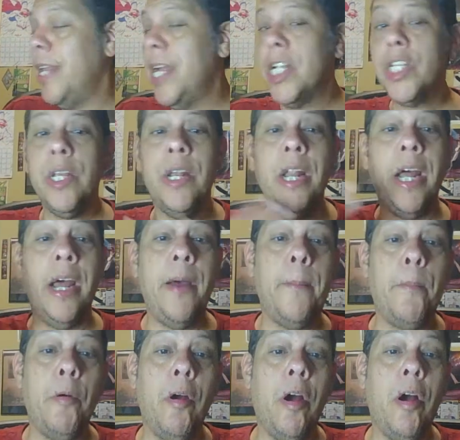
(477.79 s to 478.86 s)
that's
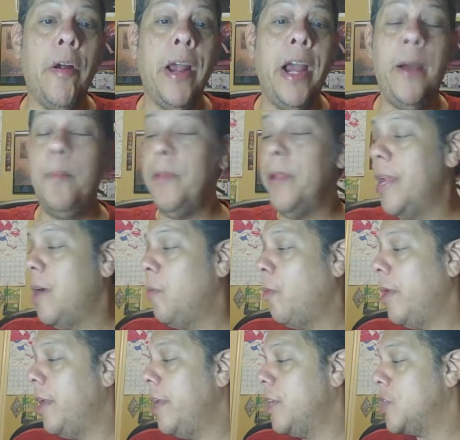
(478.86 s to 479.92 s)
a prog album that I
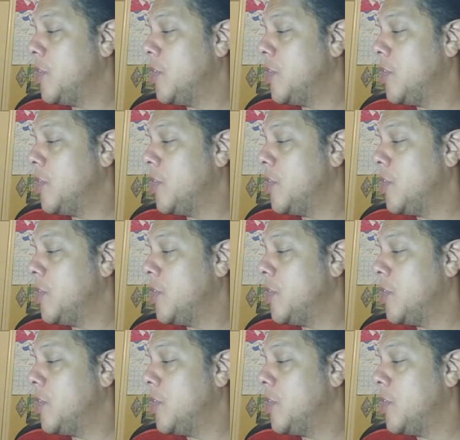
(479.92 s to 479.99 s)
wanted to